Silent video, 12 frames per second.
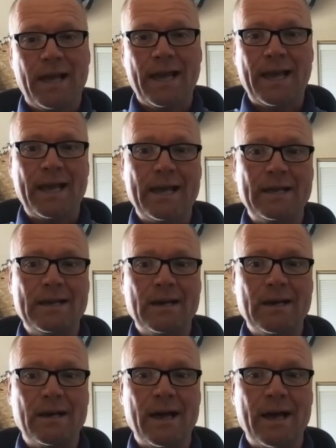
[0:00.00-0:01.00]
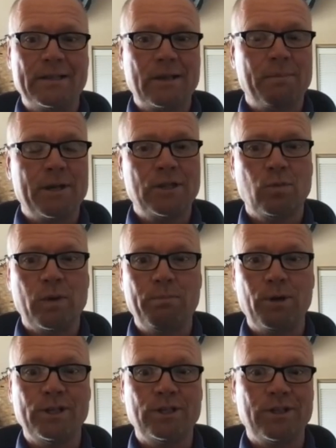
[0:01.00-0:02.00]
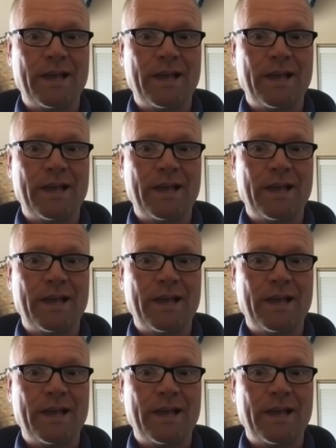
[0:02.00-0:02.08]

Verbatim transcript: and uh, as I mentioned, we bridge